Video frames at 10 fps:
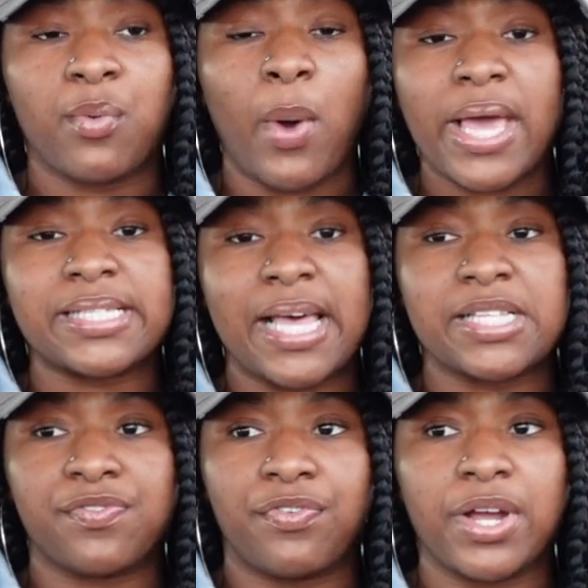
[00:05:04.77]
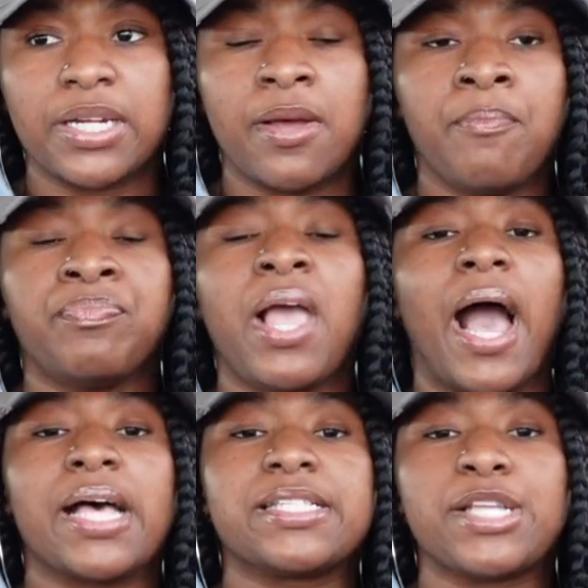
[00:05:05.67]
ways as friends.
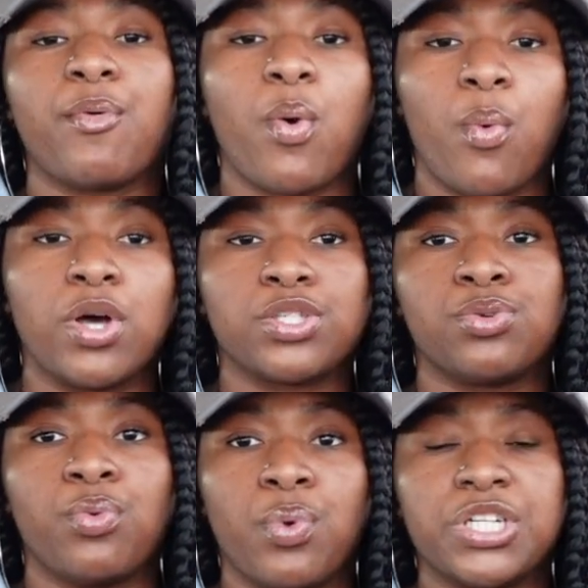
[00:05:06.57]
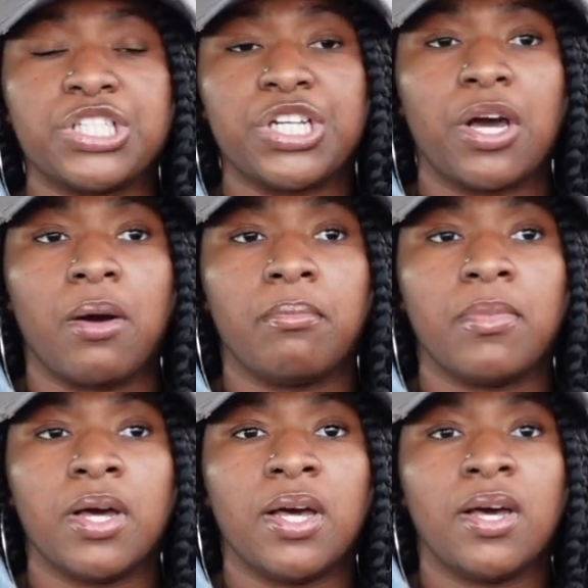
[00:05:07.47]
I still would want to wish them
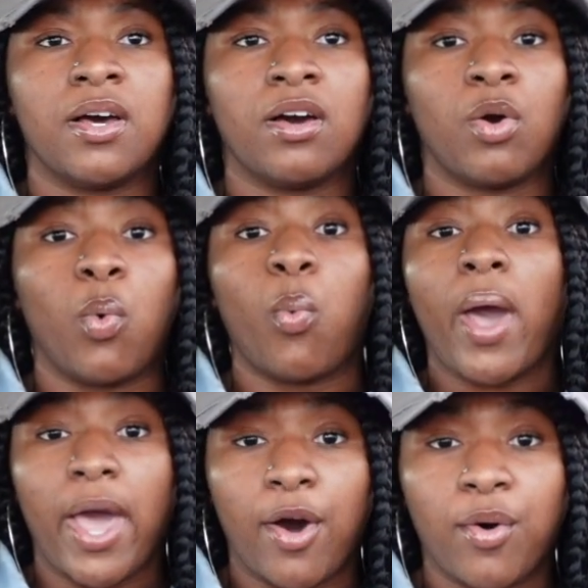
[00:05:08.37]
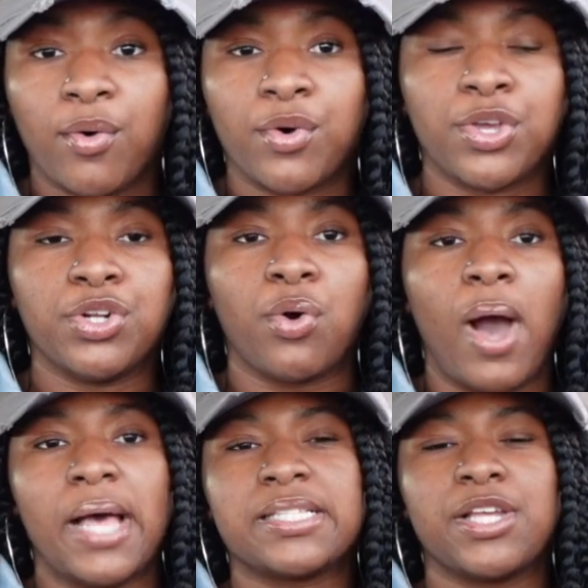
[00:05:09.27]
well. You know,
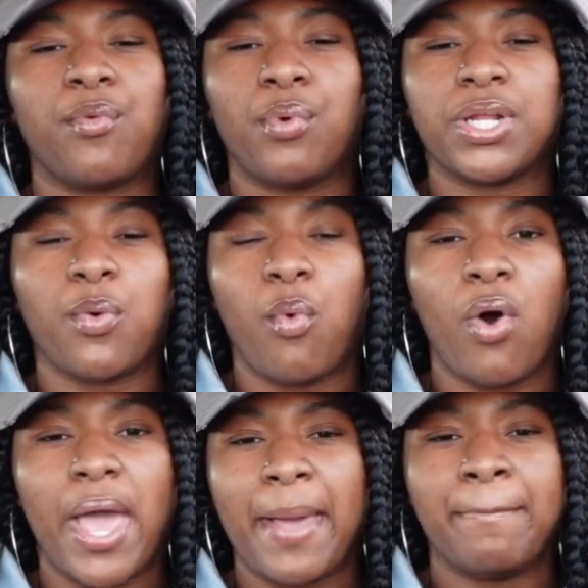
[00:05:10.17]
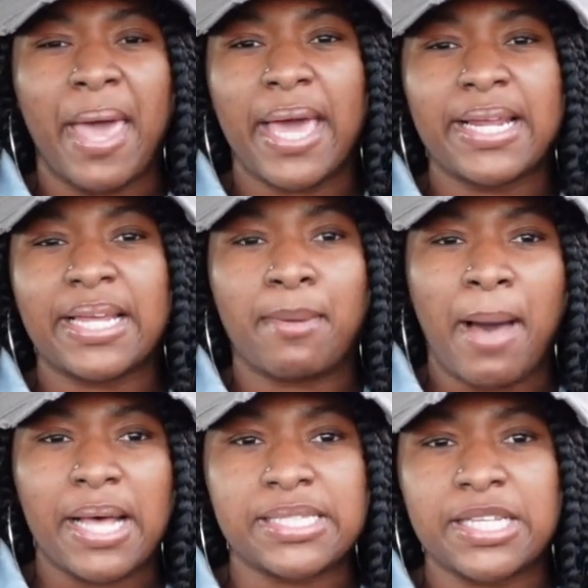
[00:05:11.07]
I still wouldn't want bad
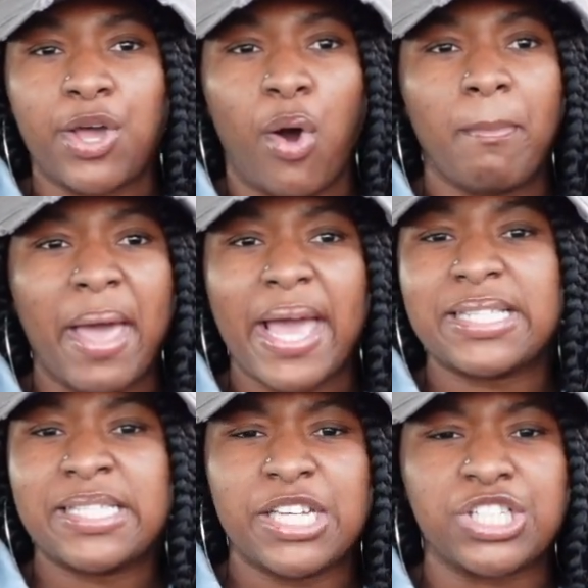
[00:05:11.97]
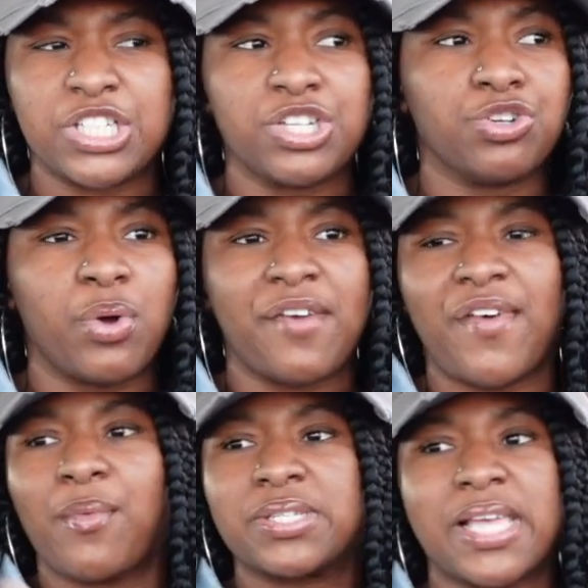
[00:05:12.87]
animosity or bad tension. You know, if
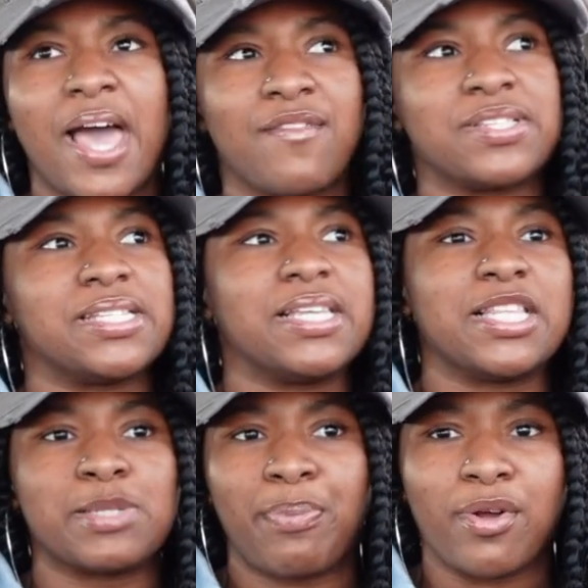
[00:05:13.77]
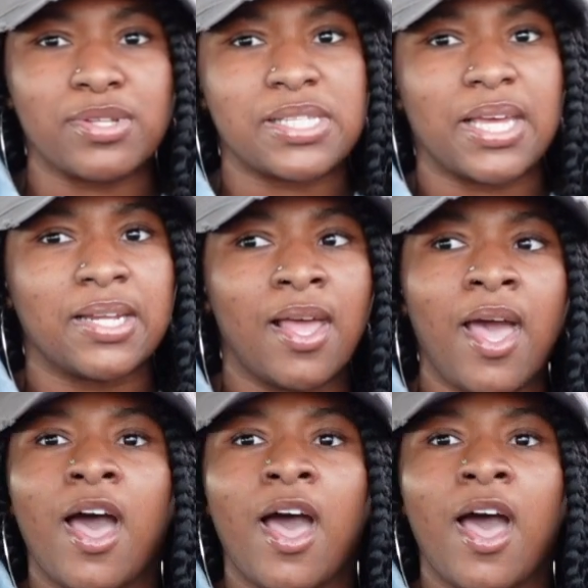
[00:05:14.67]
I was to ever see this person